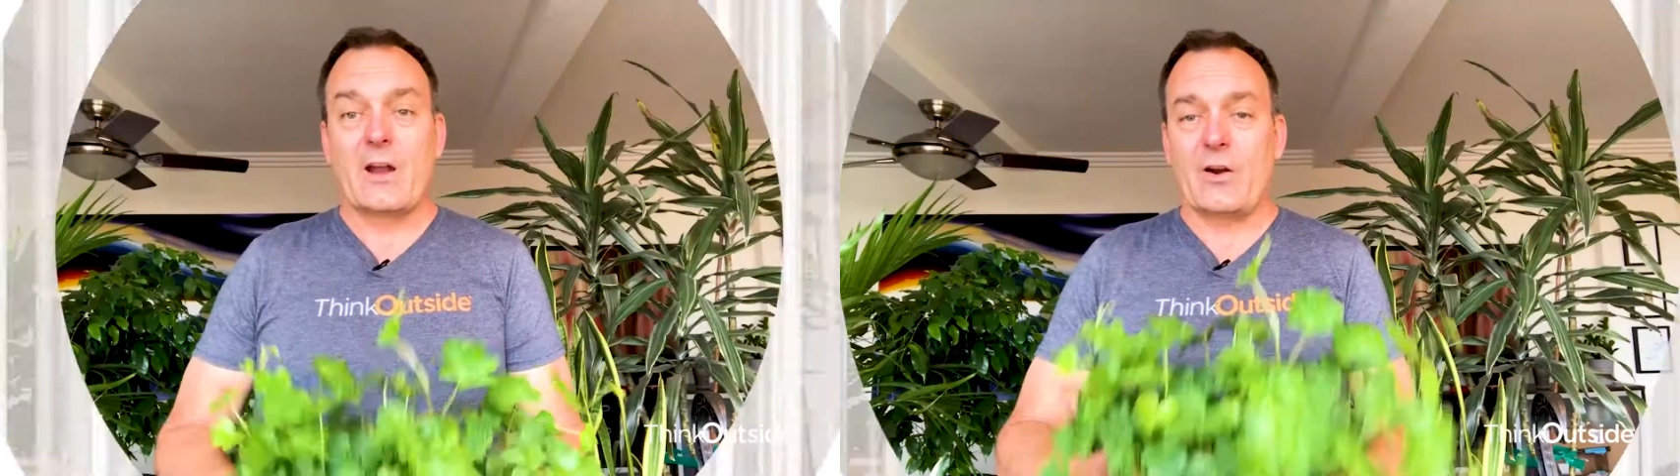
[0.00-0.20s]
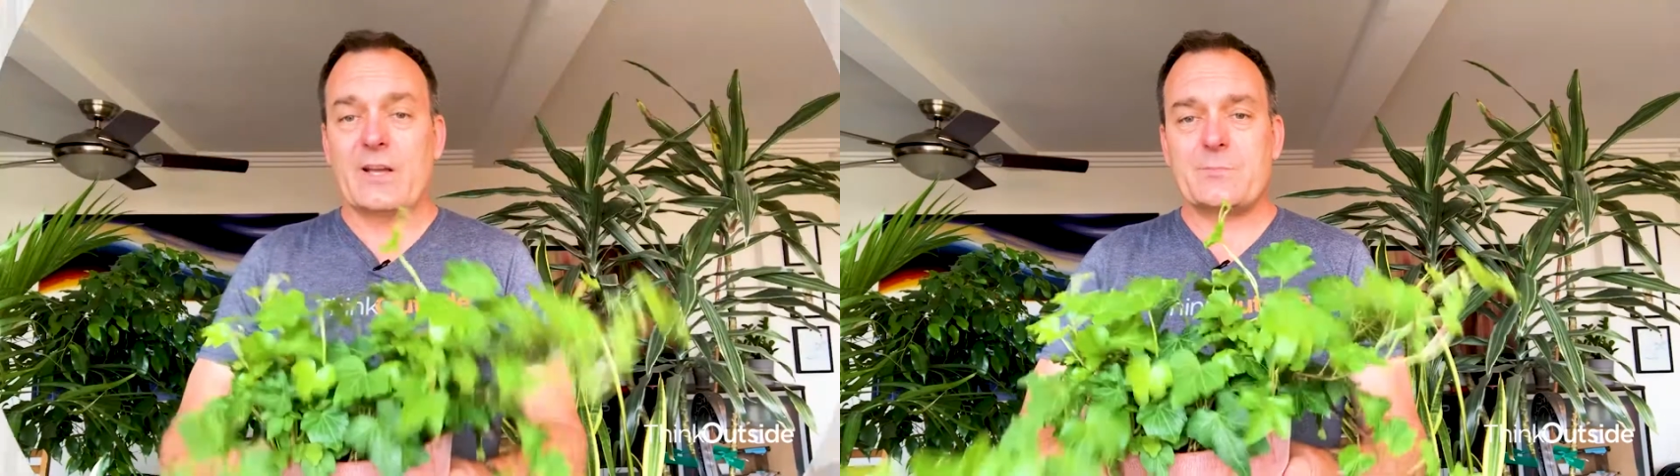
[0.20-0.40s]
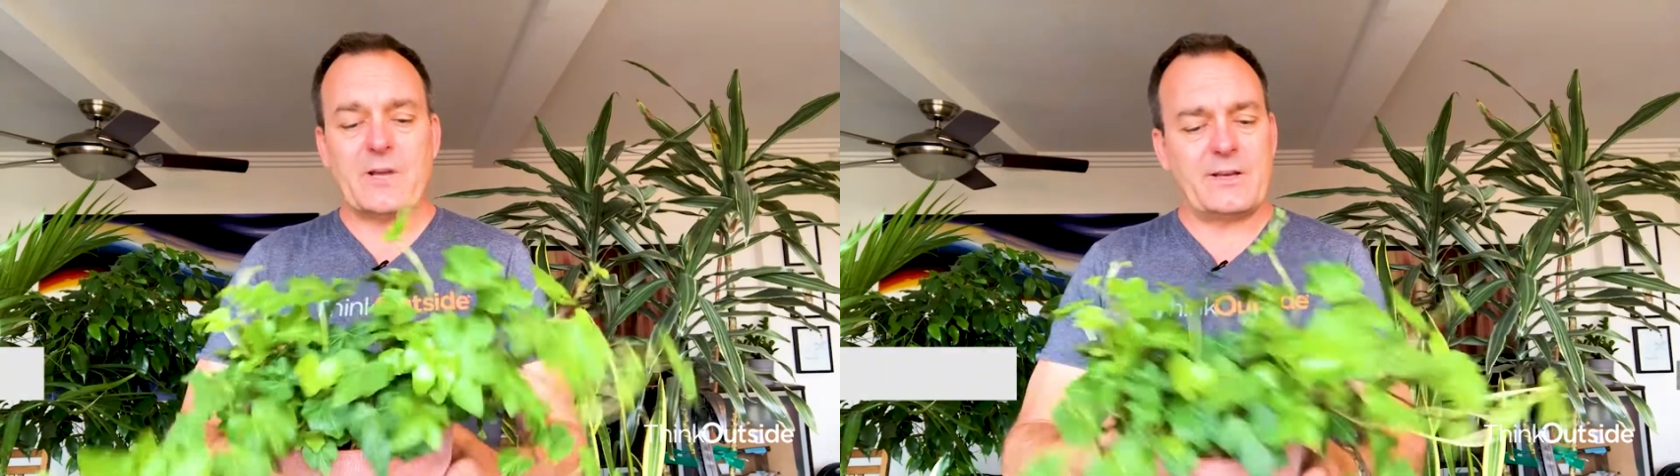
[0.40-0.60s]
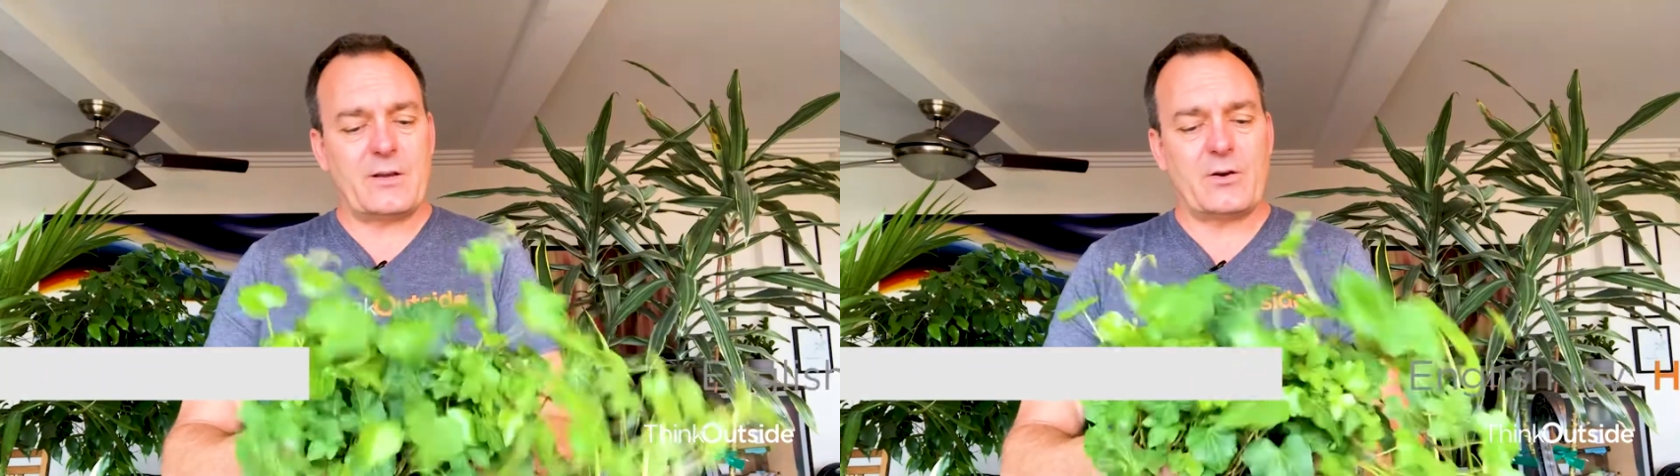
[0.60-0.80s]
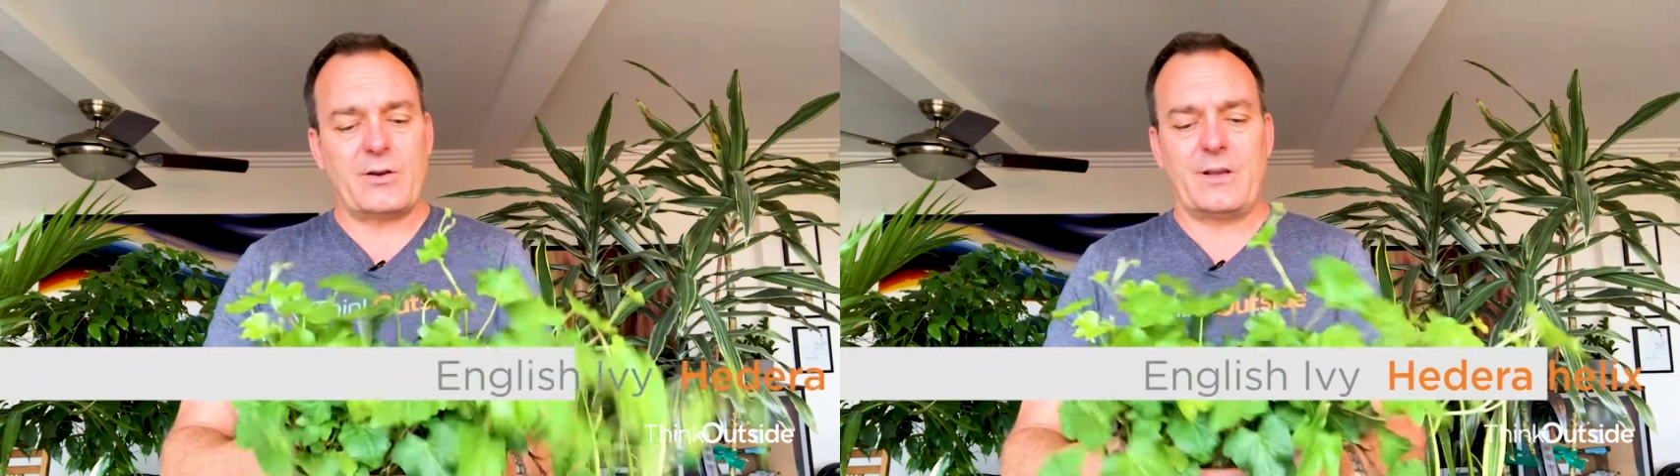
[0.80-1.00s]
our next plant
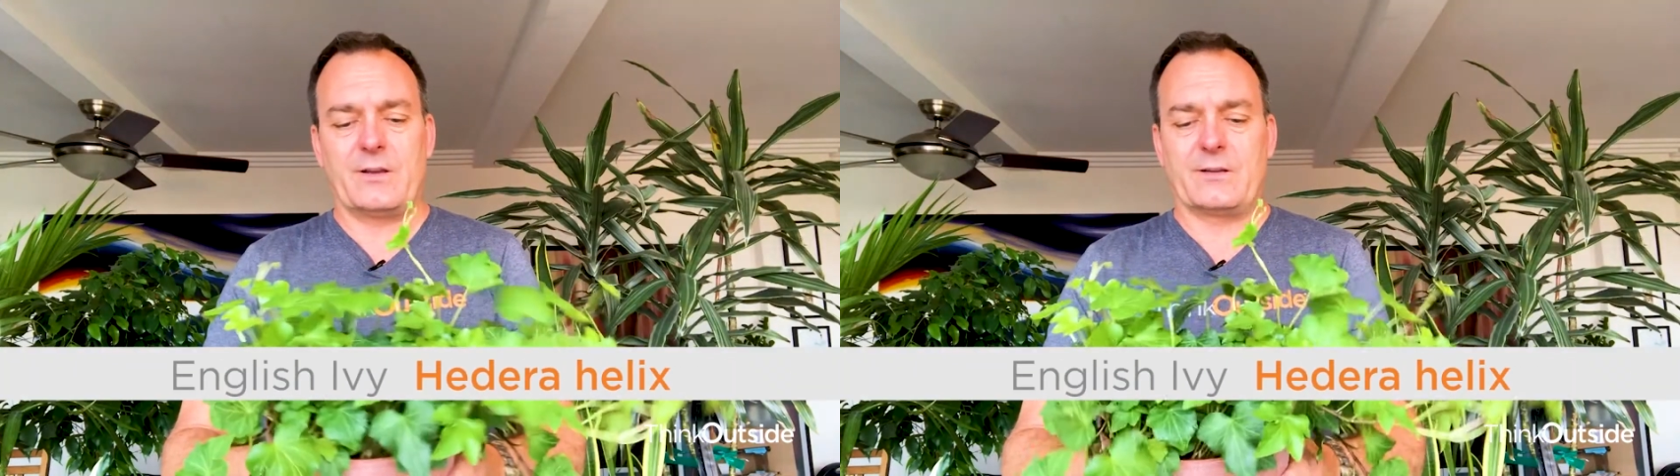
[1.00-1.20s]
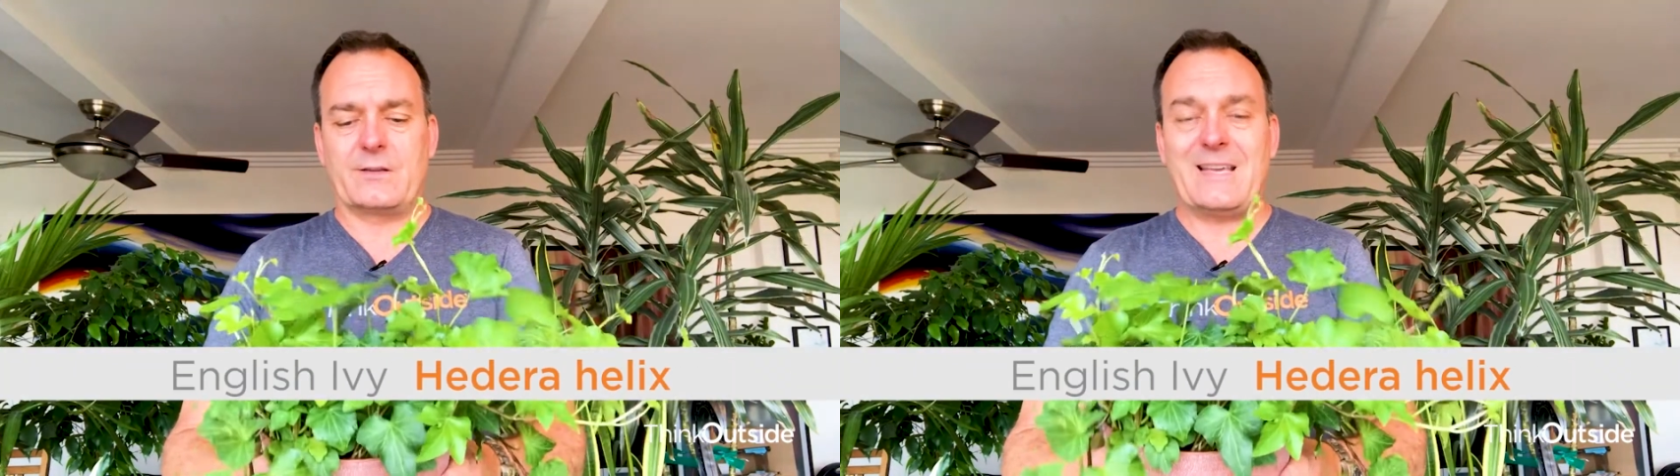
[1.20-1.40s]
here is